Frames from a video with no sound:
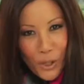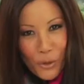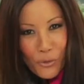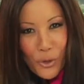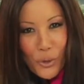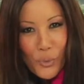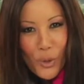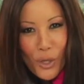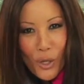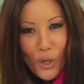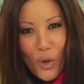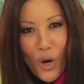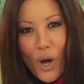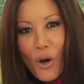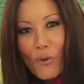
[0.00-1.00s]
over
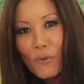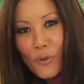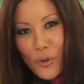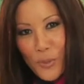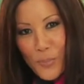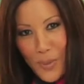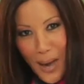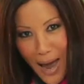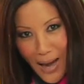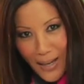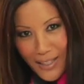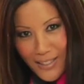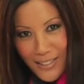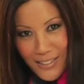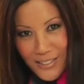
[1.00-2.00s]
row for the back.
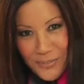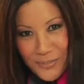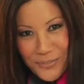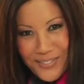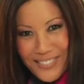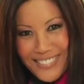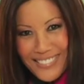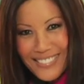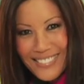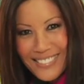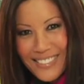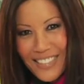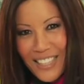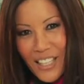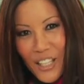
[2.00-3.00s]

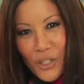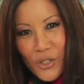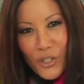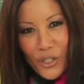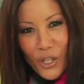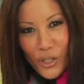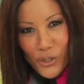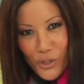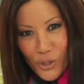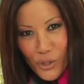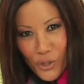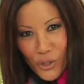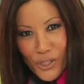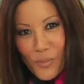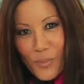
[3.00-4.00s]
You can also
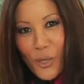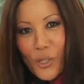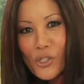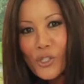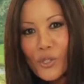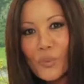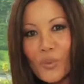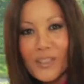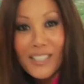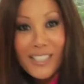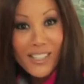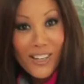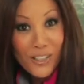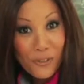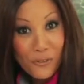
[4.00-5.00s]
do this motion with the
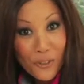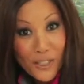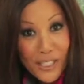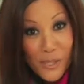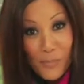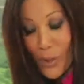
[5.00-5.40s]
Kiana Fitness